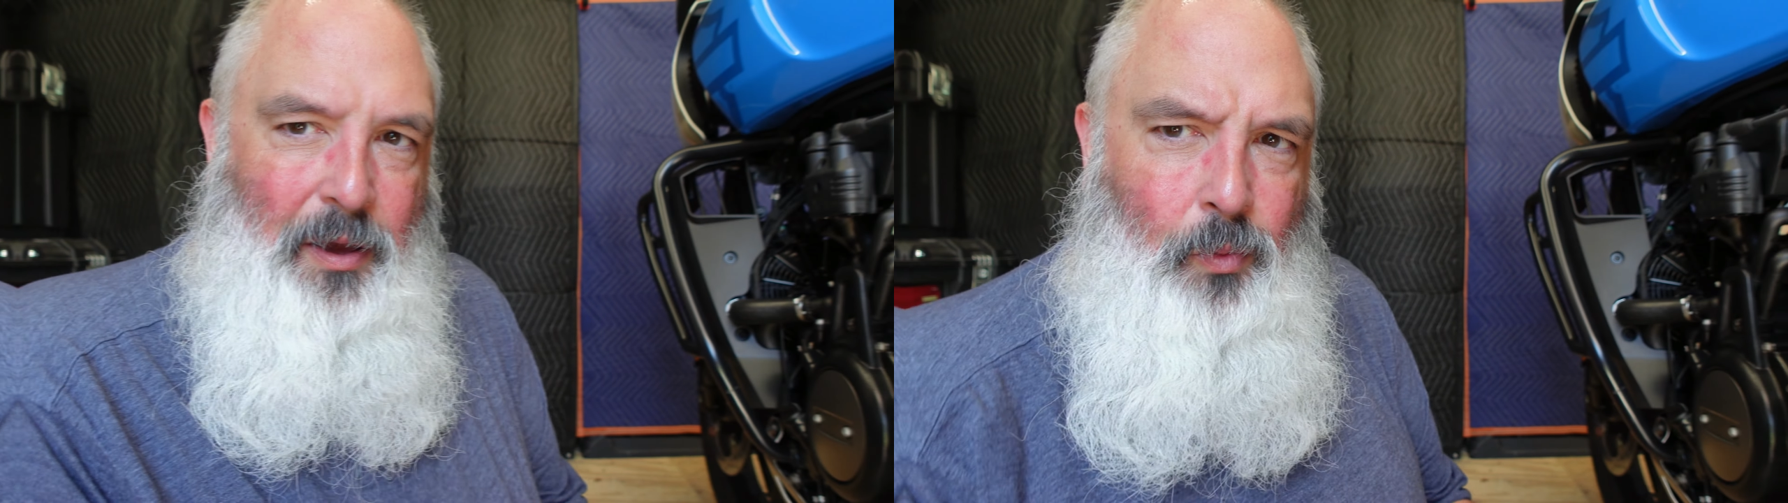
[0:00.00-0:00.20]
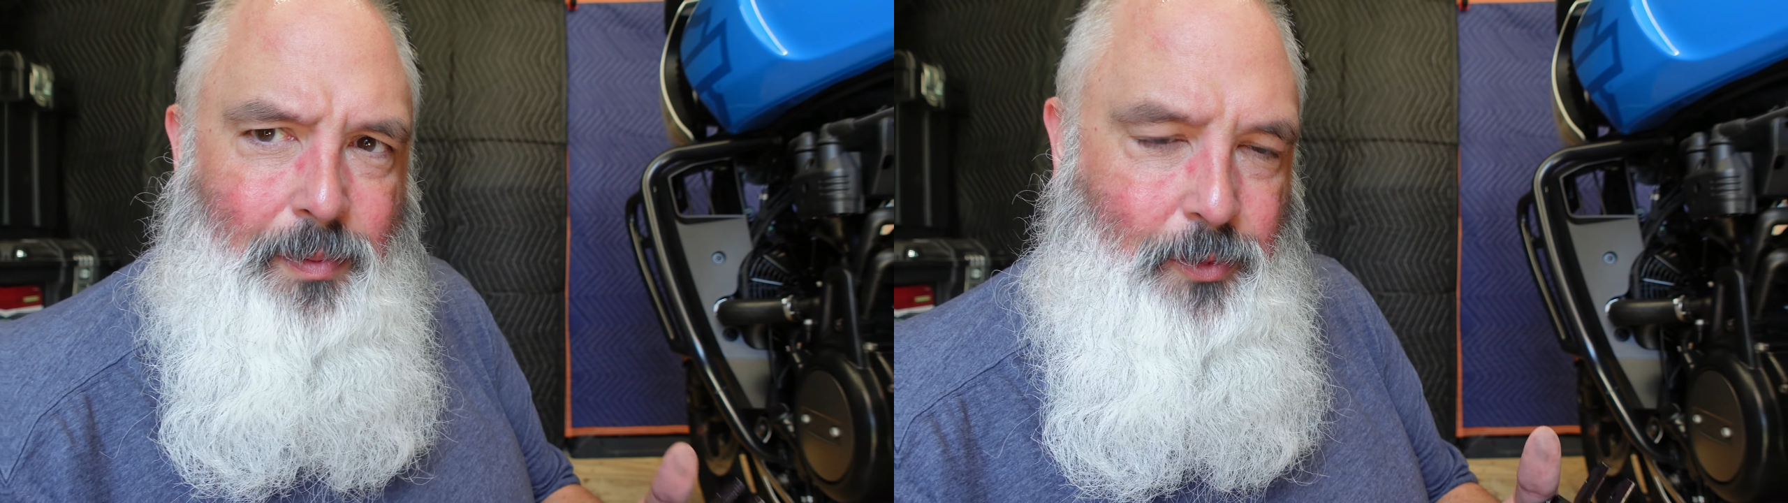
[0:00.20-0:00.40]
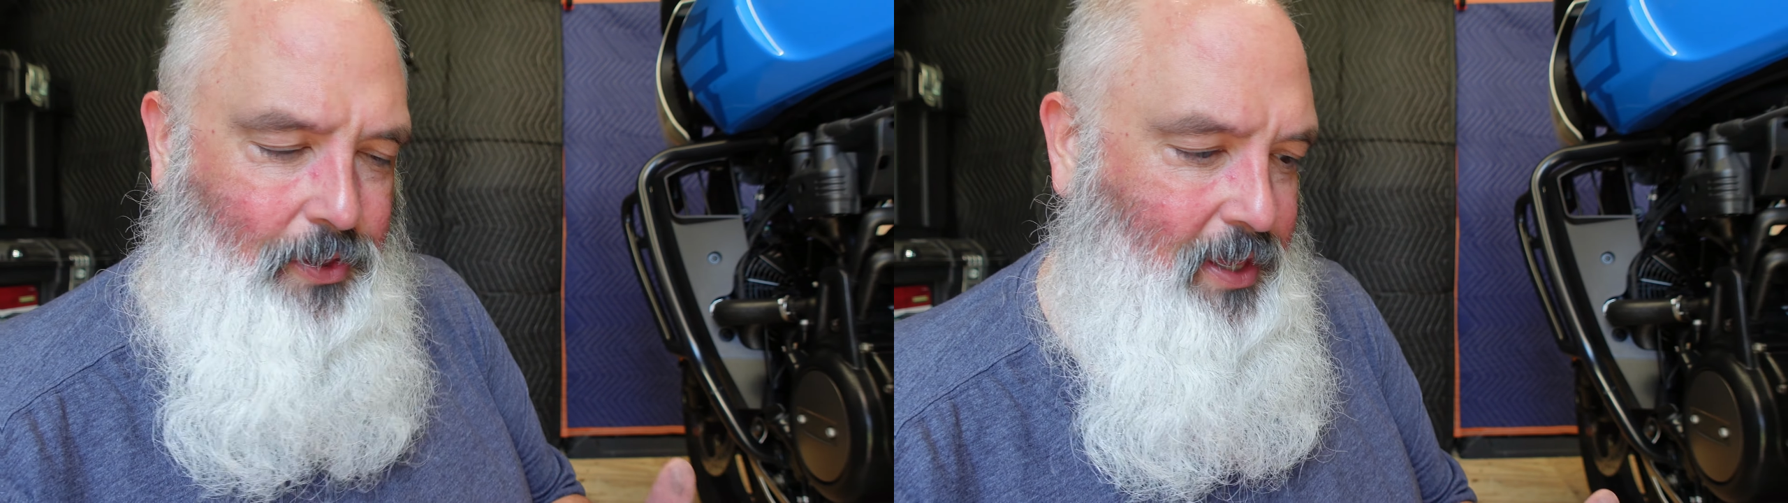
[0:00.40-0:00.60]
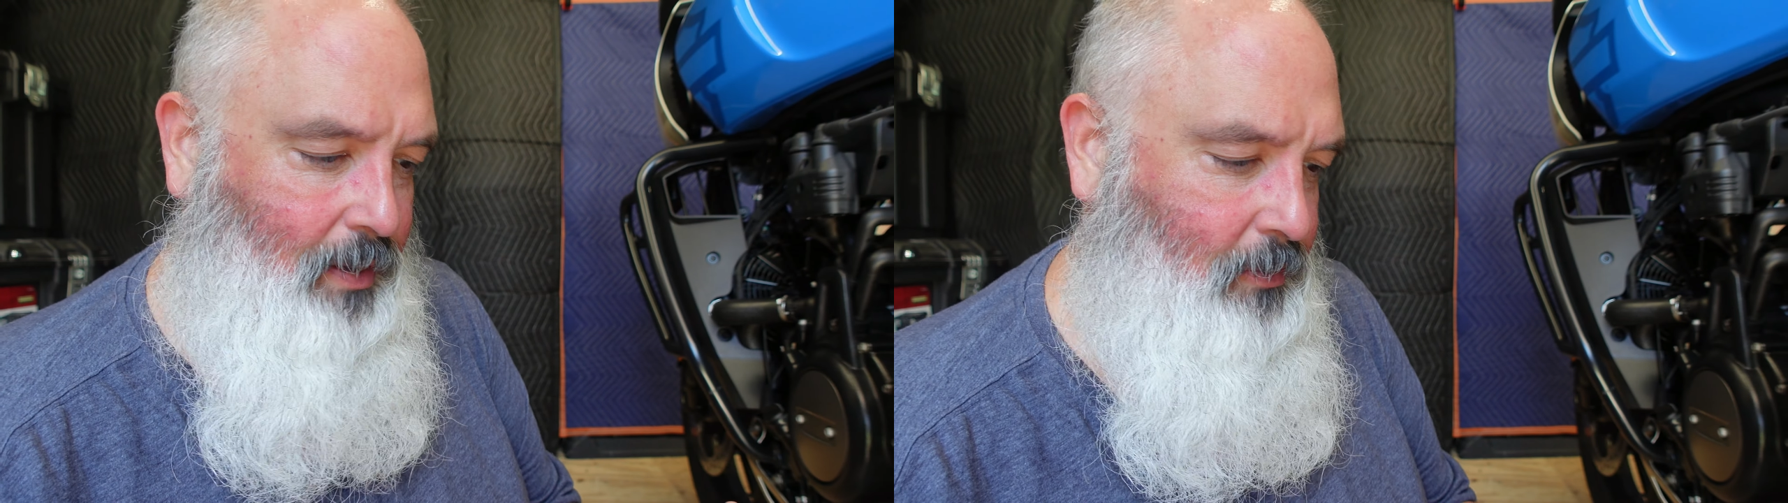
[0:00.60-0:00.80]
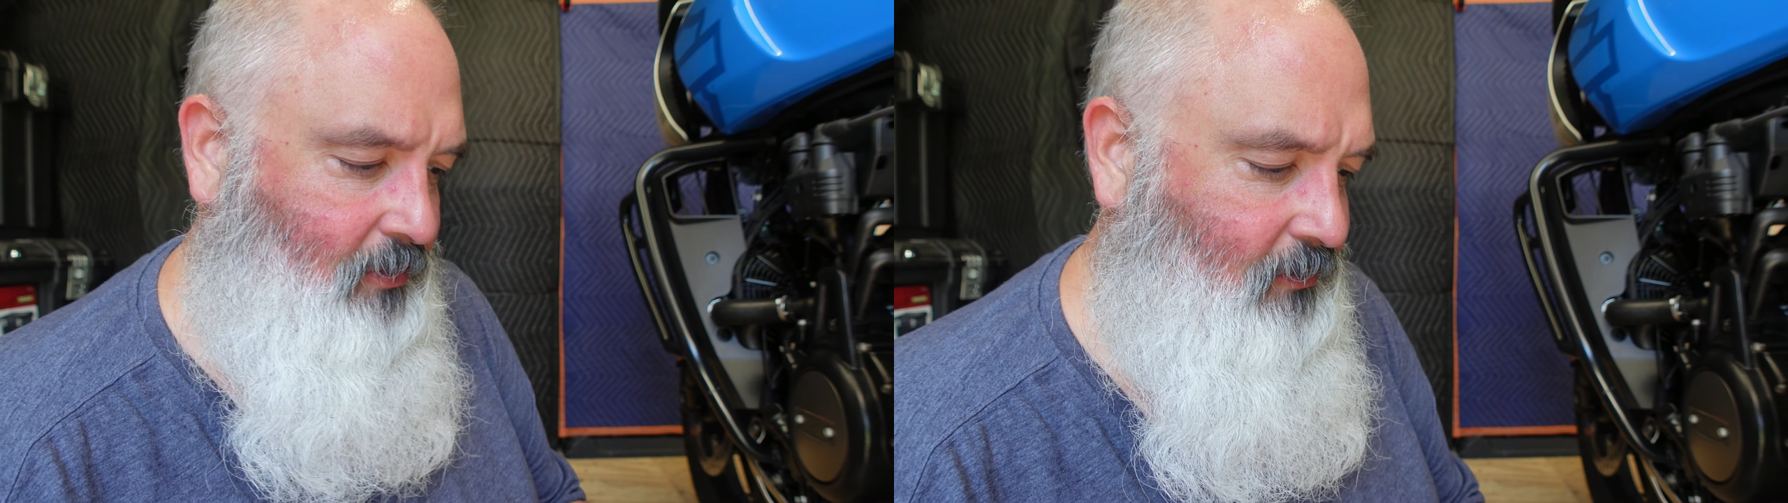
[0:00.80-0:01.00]
One more
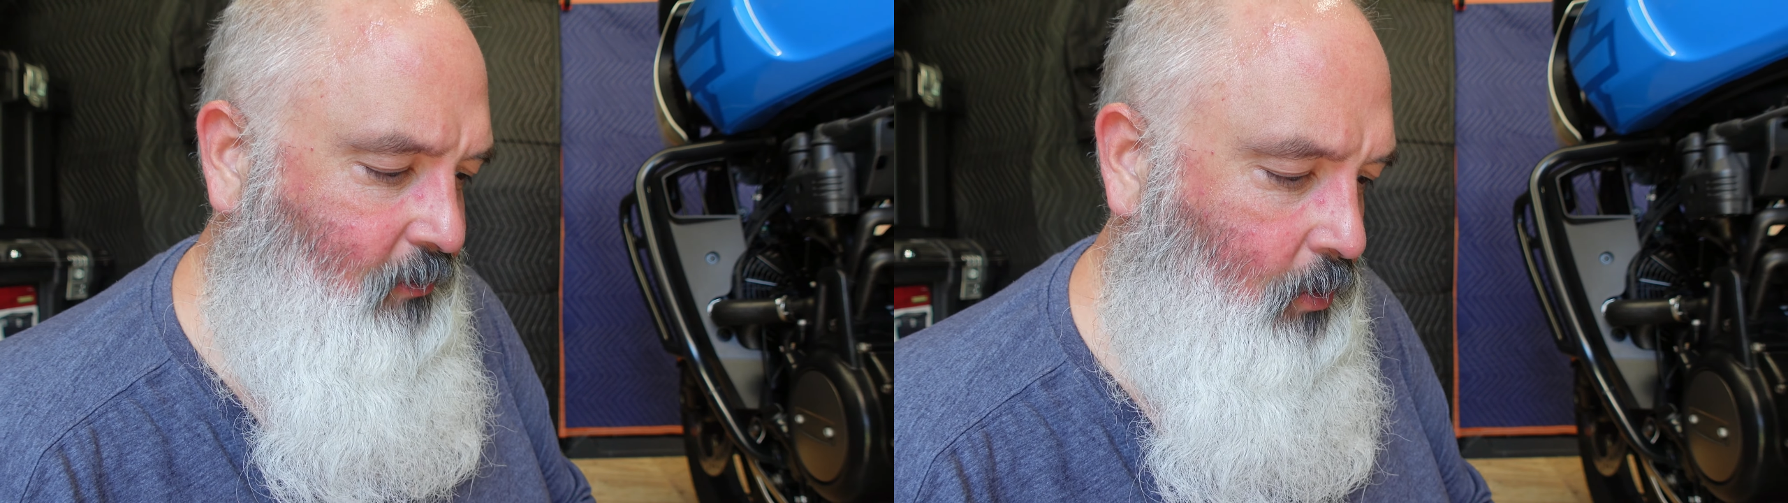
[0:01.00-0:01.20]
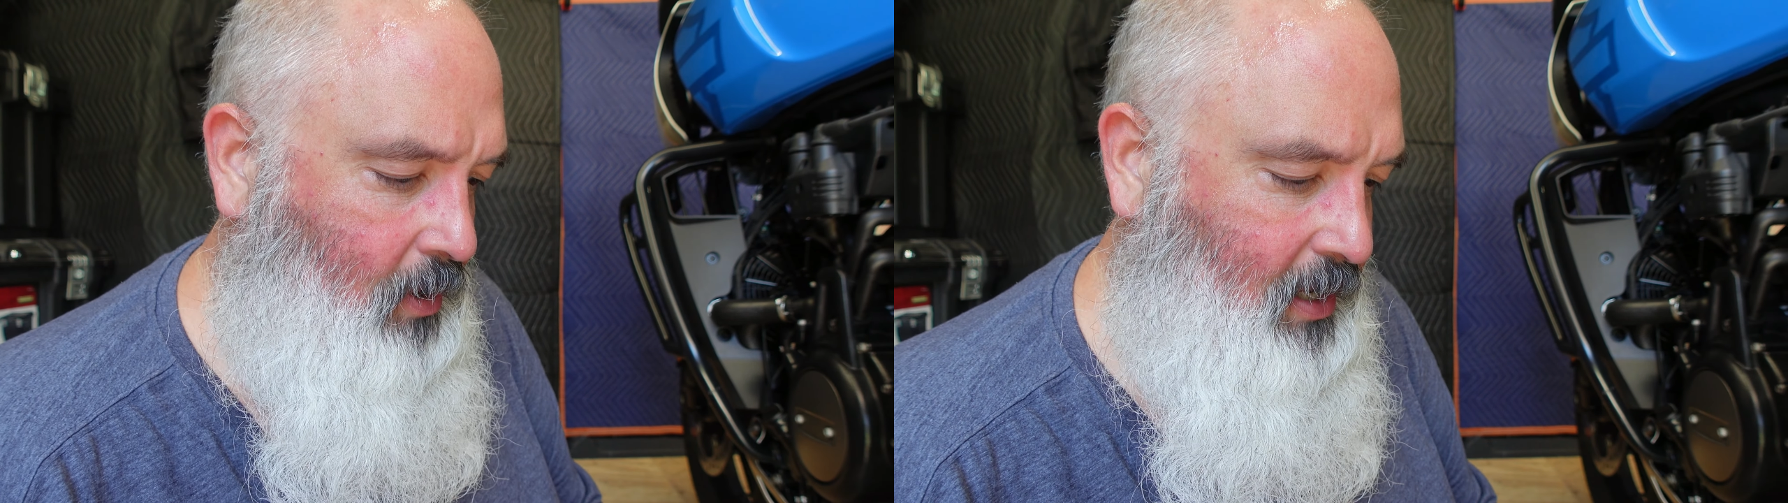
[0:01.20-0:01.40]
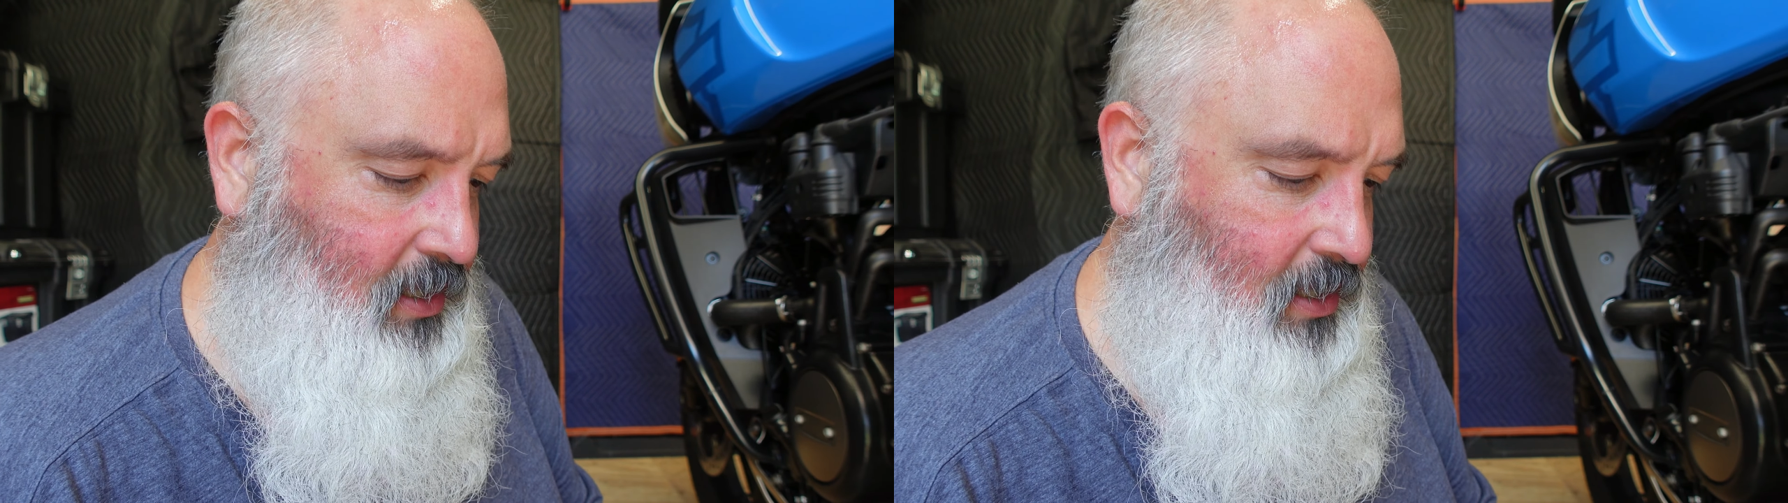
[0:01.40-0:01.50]
thing before I